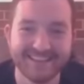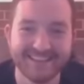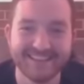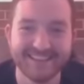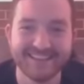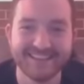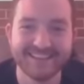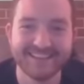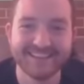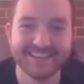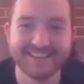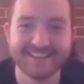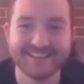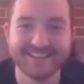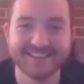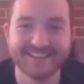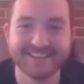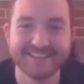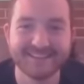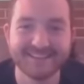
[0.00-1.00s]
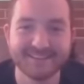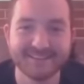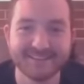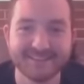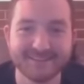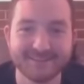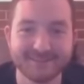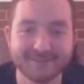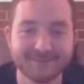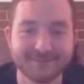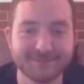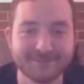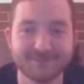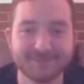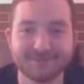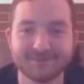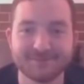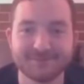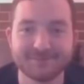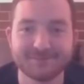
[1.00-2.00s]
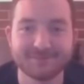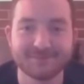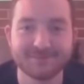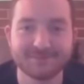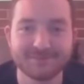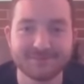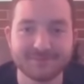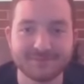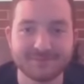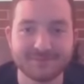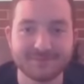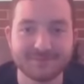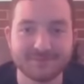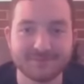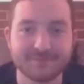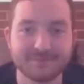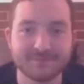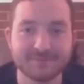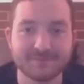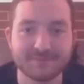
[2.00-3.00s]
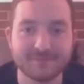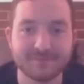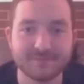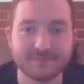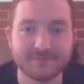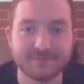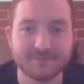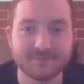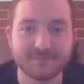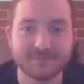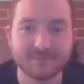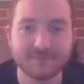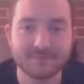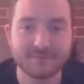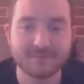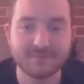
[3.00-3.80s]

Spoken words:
The person shown says nothing.